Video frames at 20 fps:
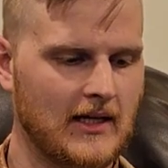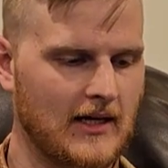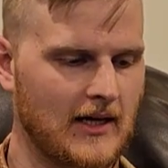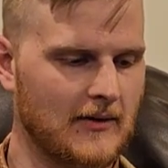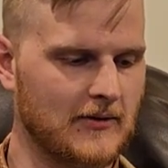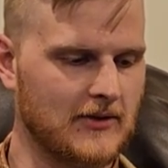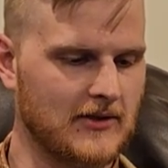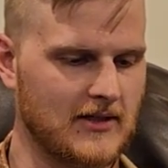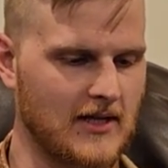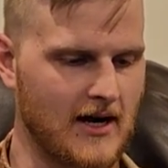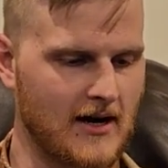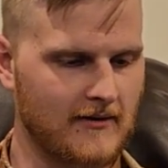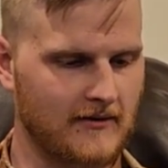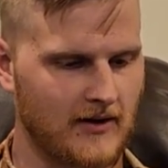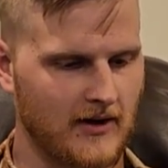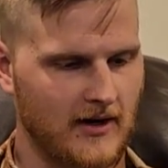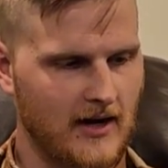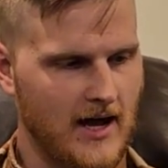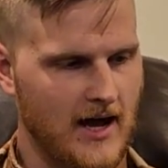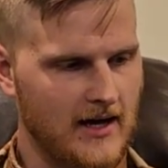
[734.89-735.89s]
I was not
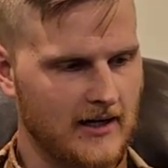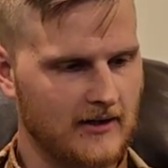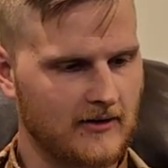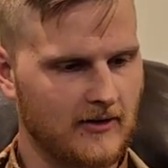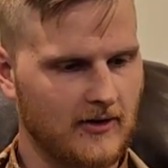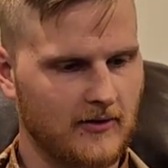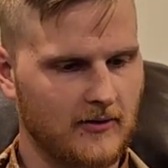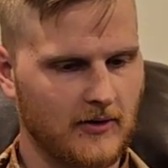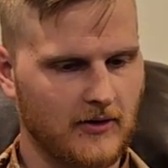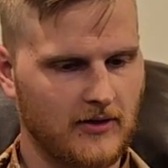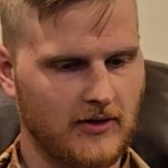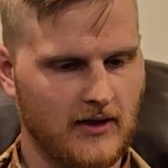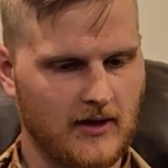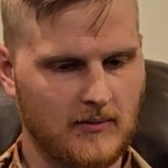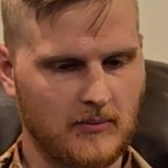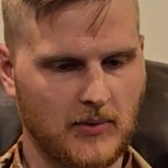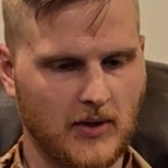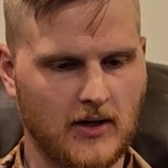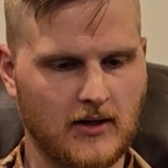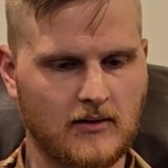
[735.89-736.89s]
very accurate with
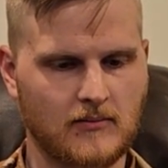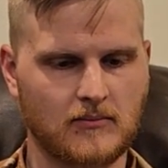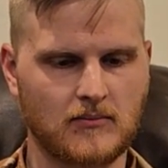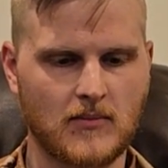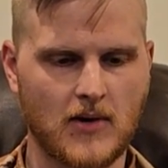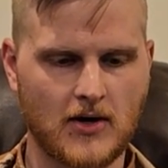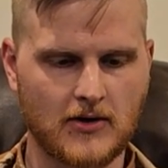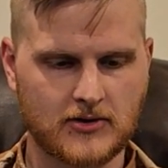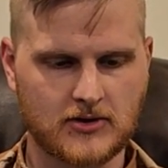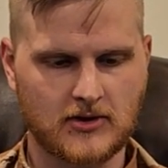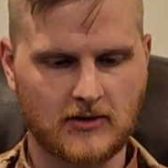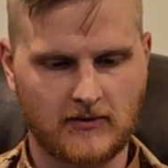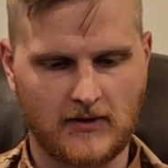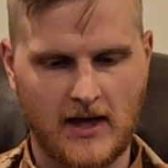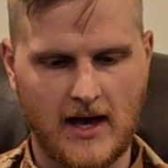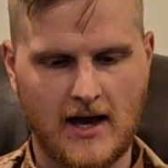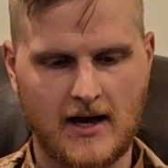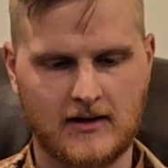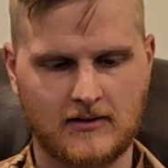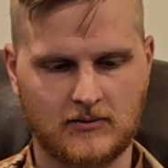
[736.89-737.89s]
it, but most of
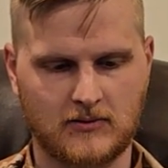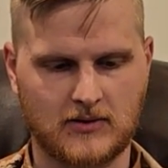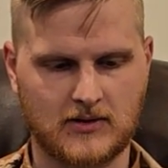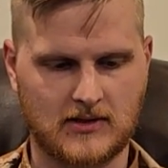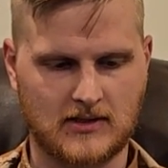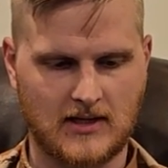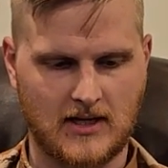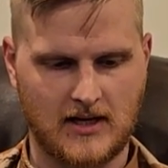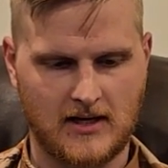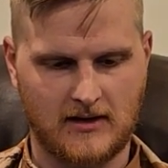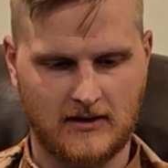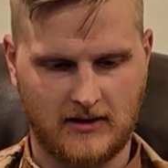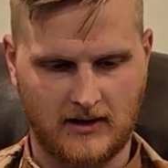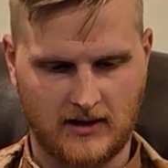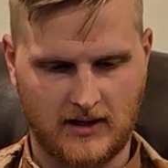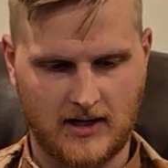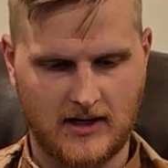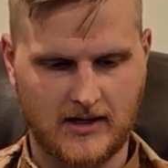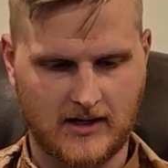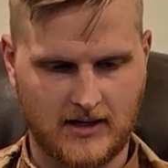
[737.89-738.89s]
that was not the
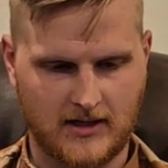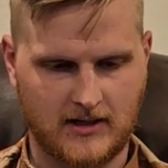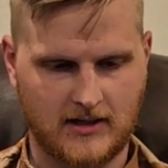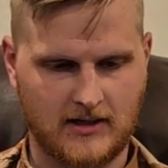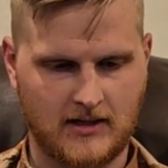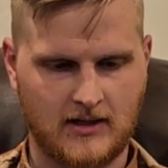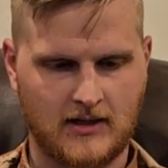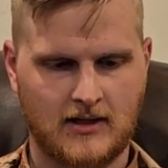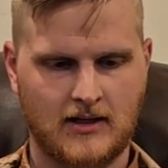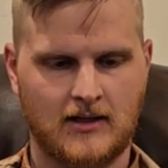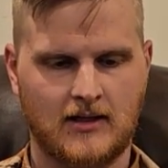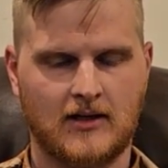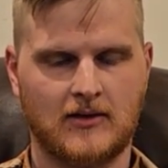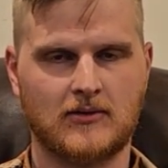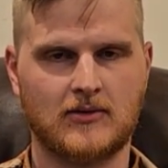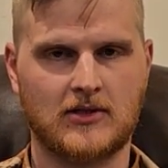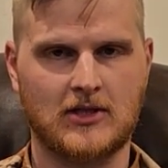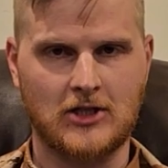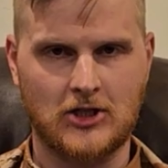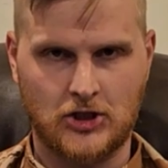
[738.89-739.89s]
gun. It
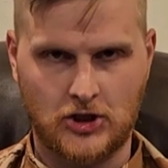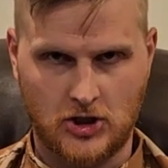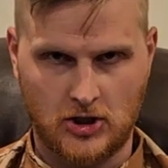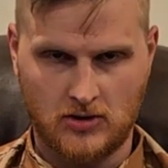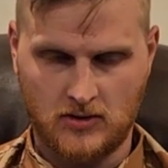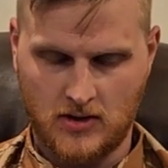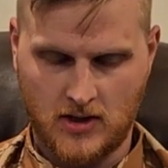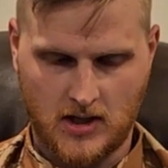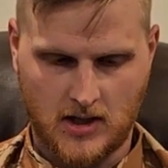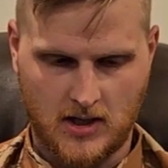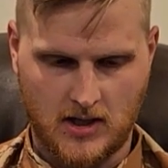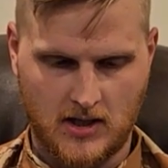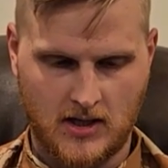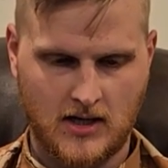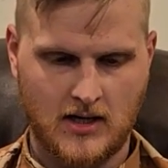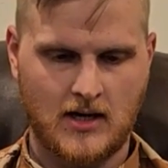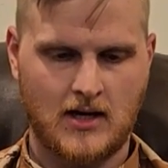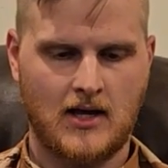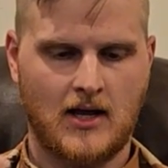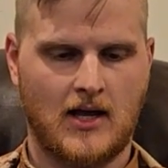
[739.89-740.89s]
was the shooter,
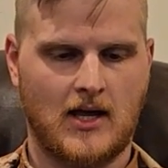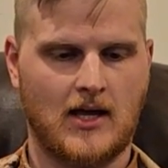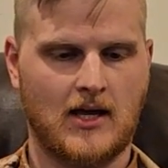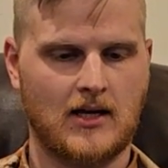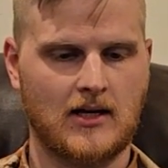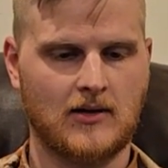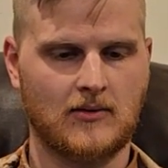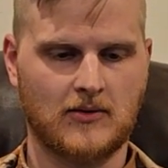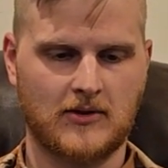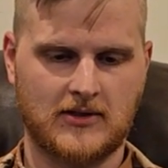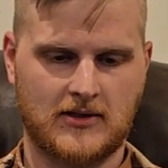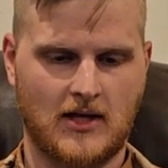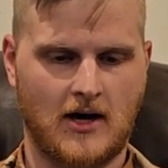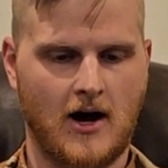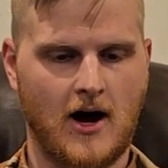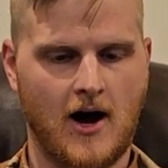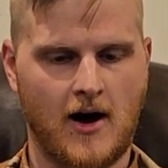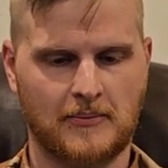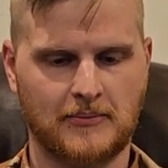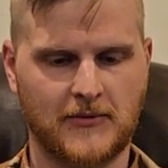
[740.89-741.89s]
and it was the
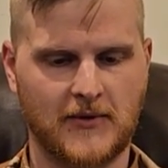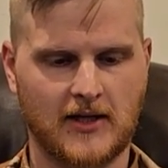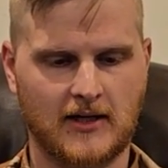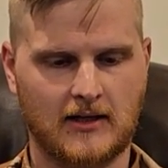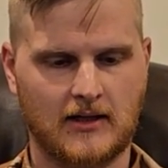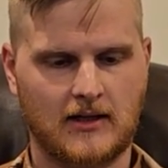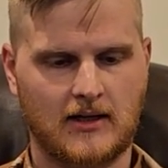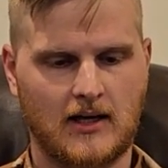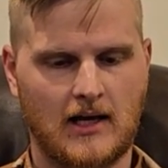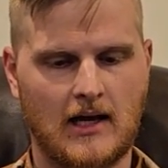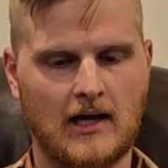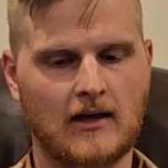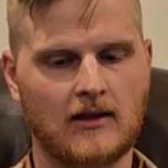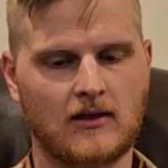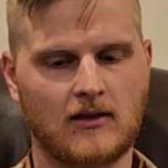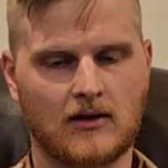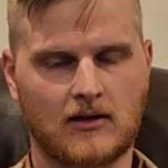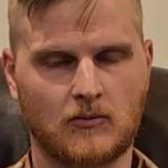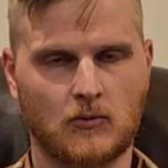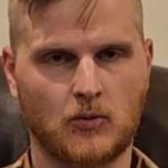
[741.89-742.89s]
optic, and
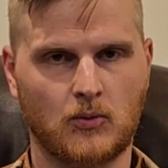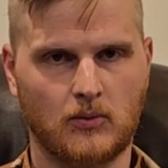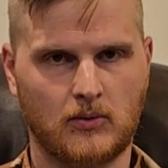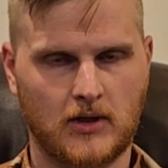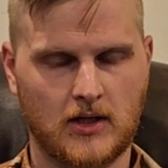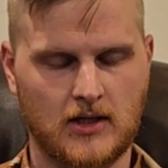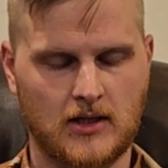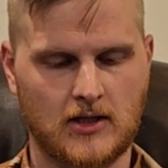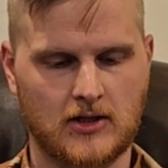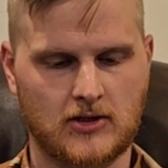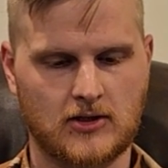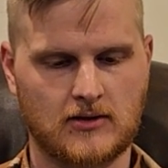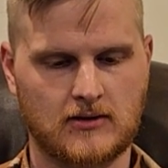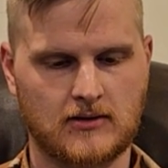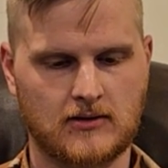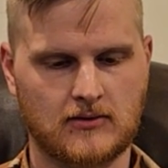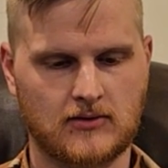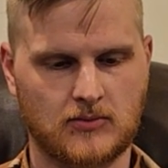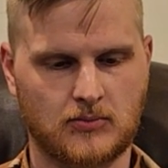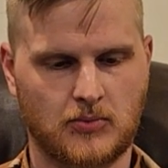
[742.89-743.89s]
the conditions.
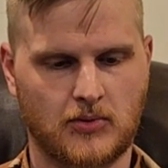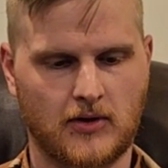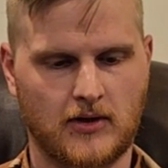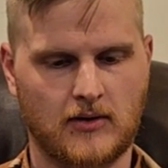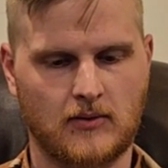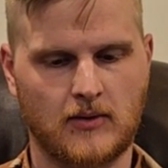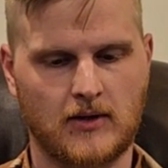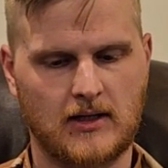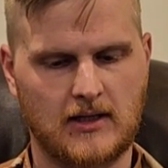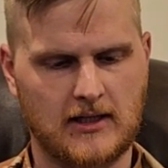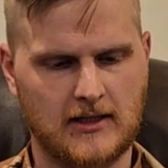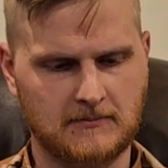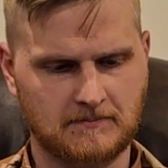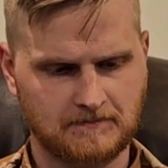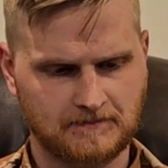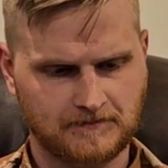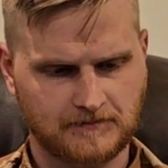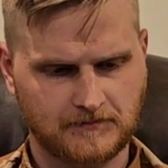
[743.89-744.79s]
It was pretty windy.